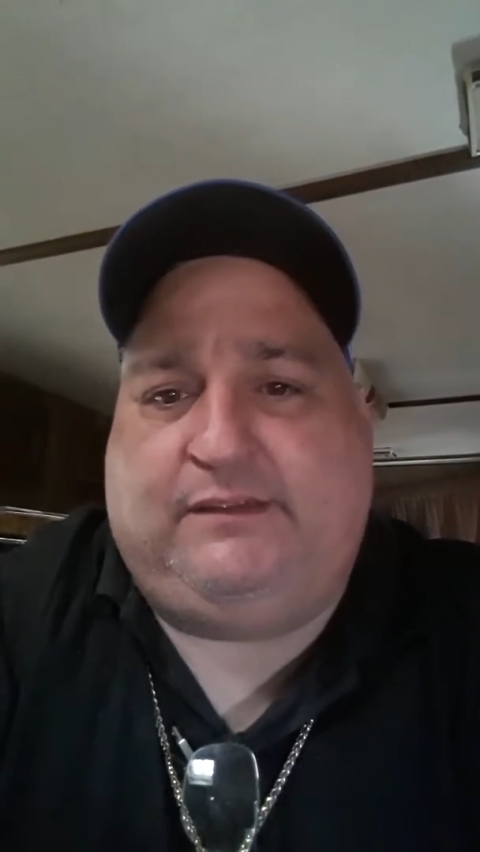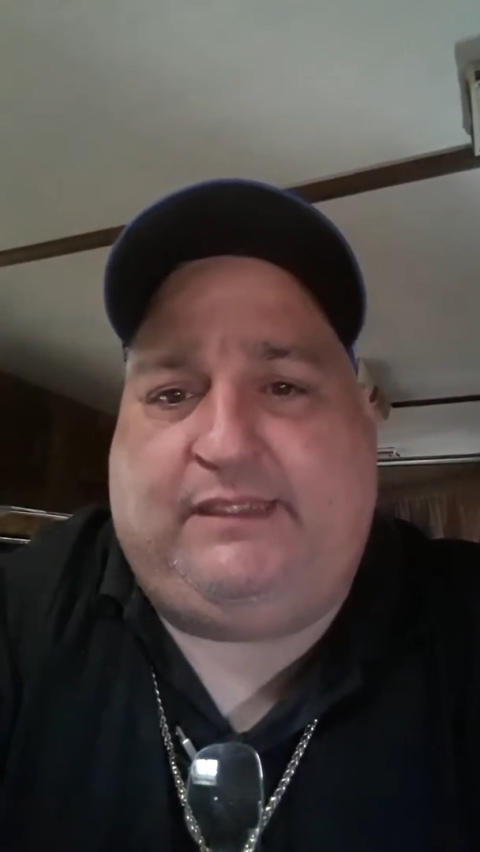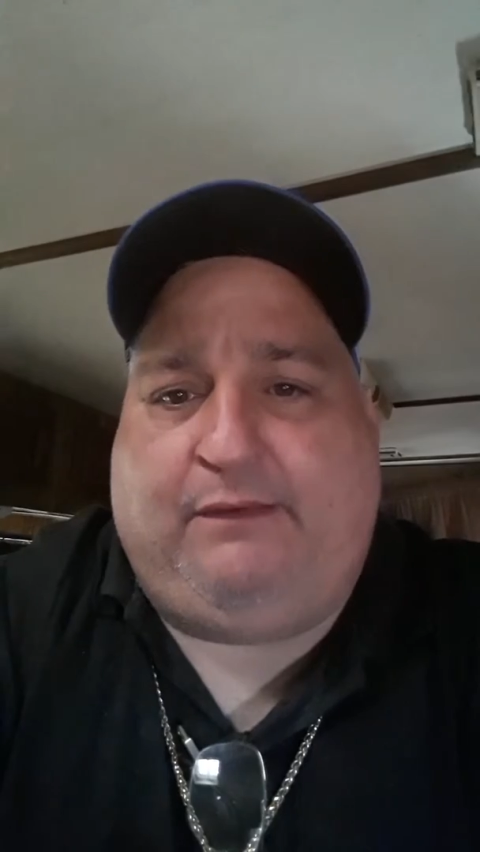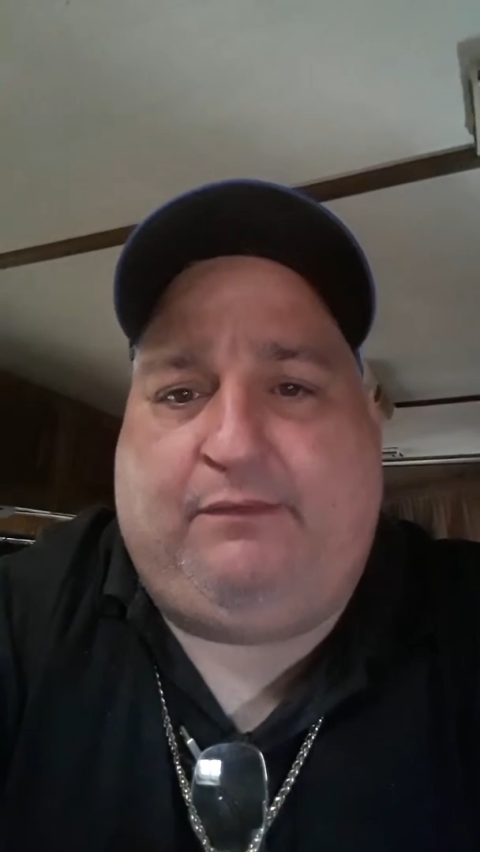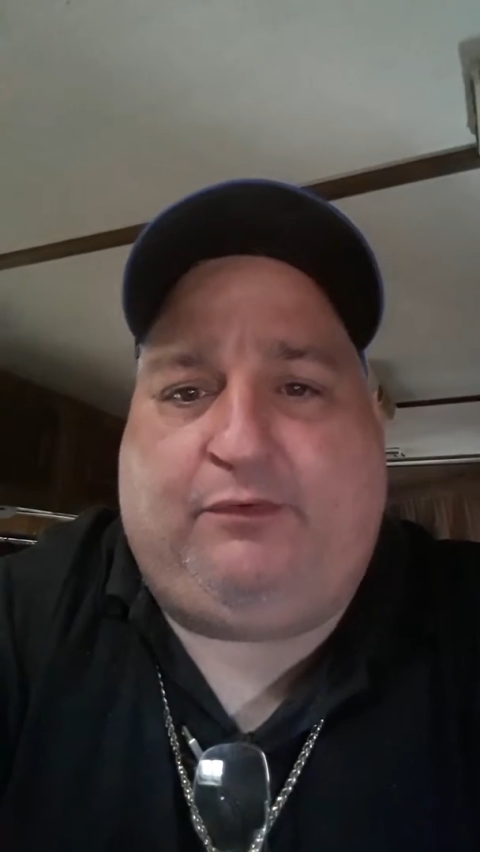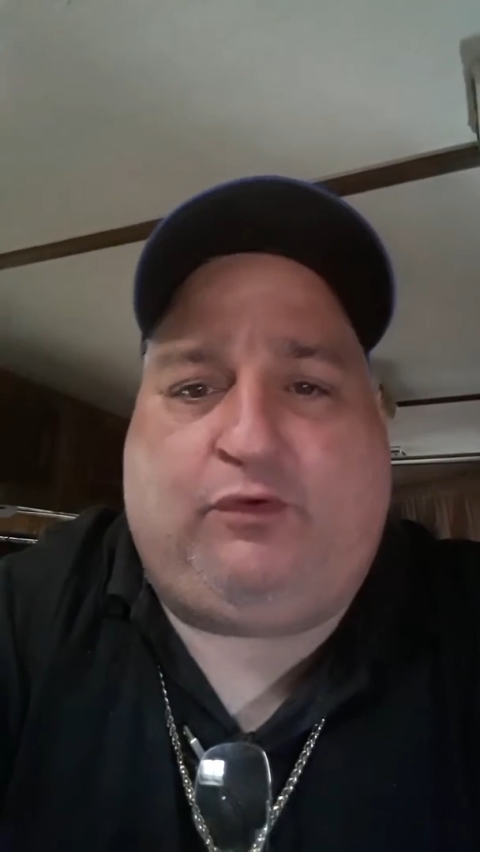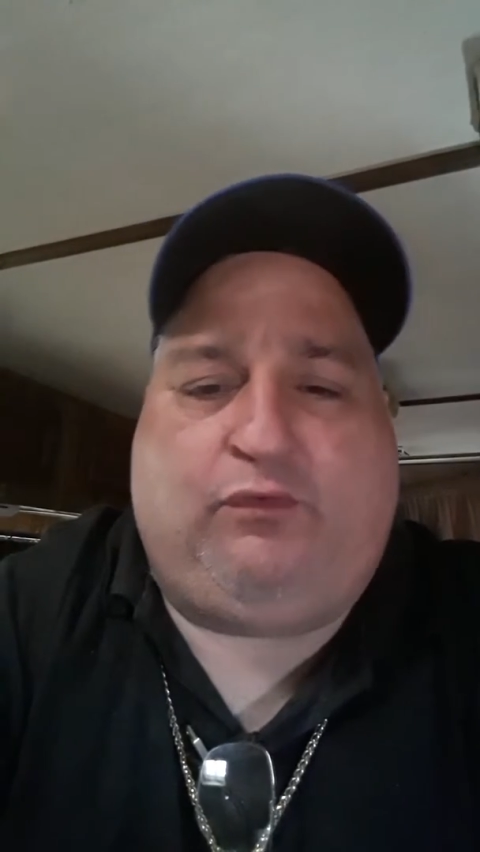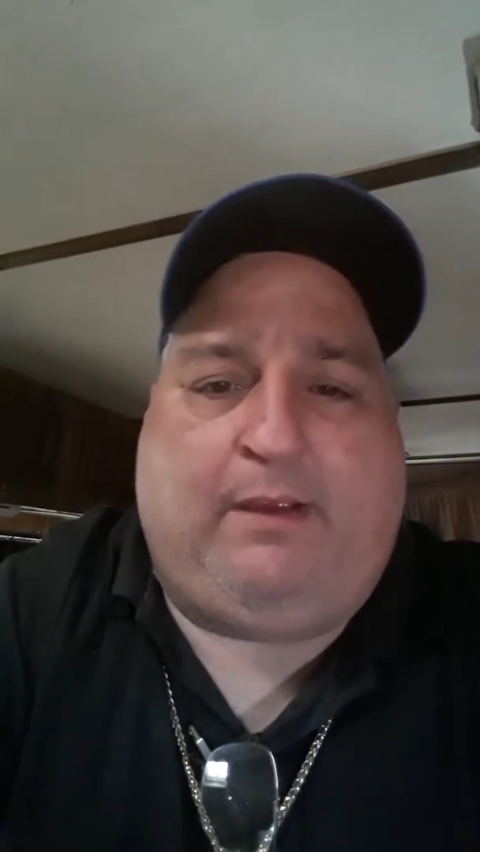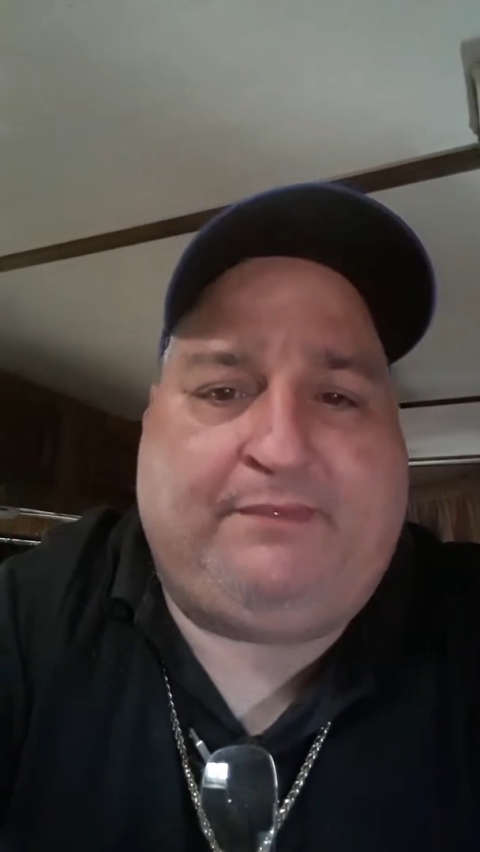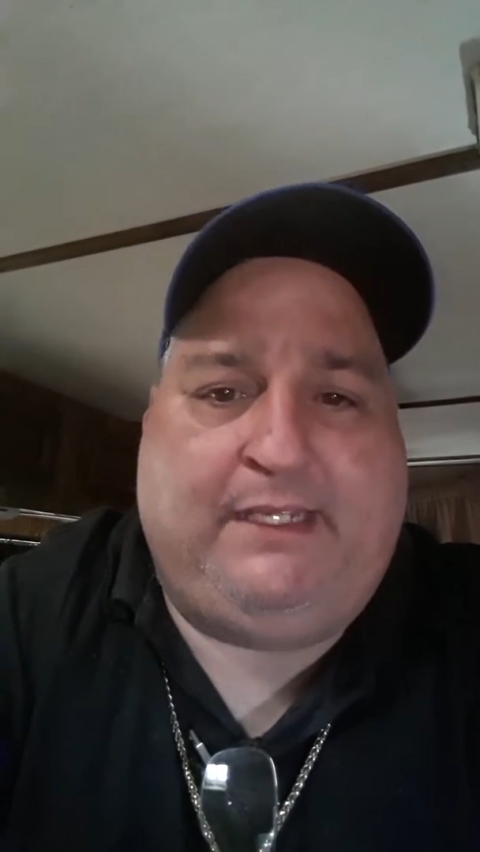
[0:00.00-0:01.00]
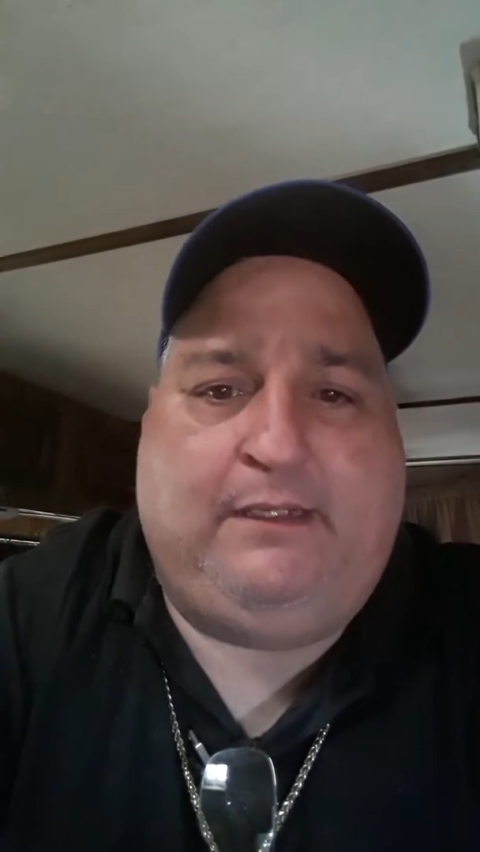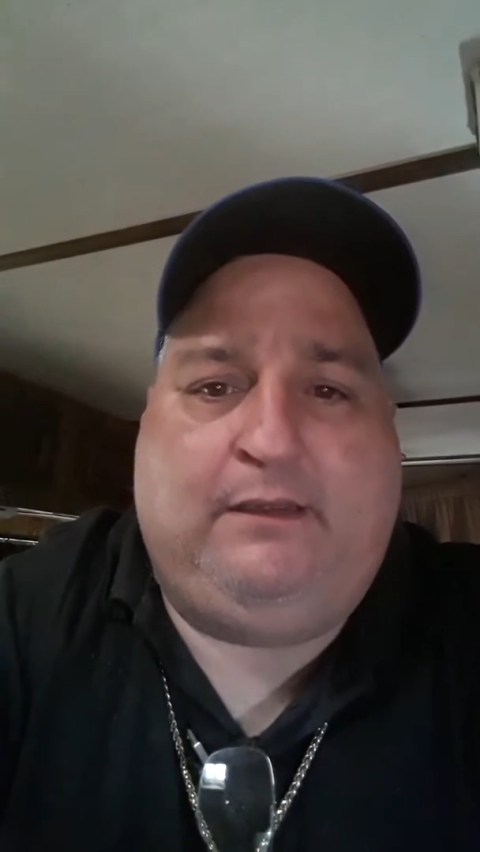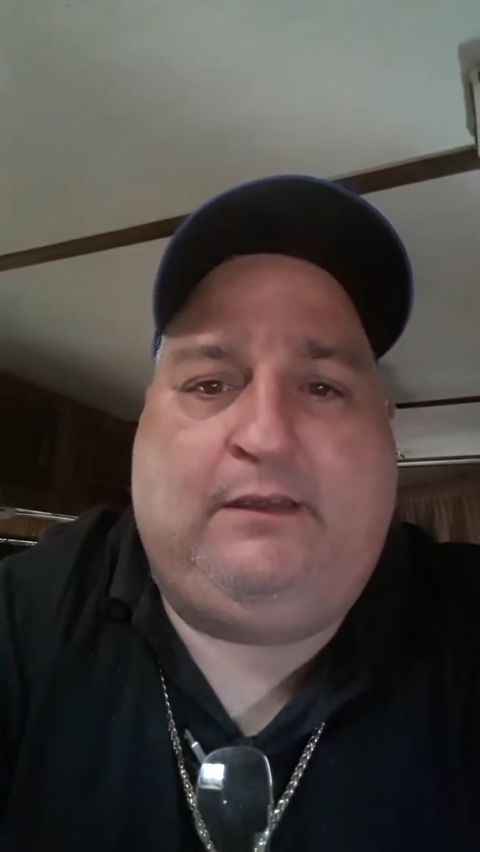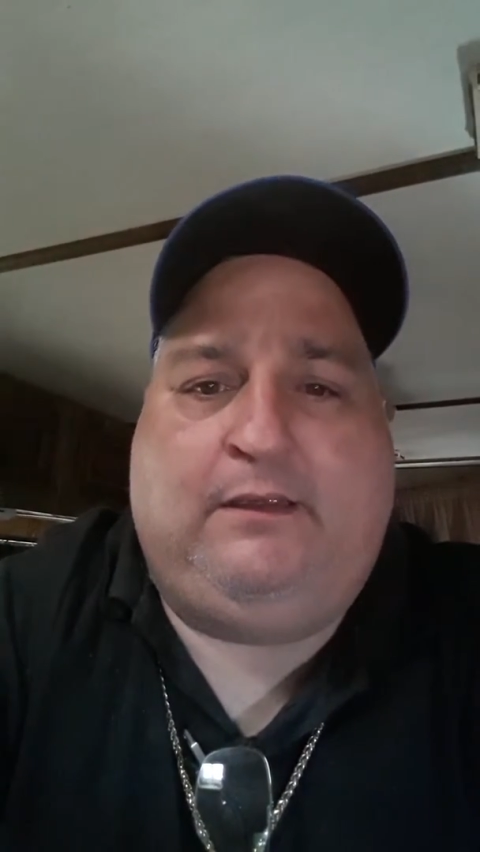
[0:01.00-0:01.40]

that were corrupted,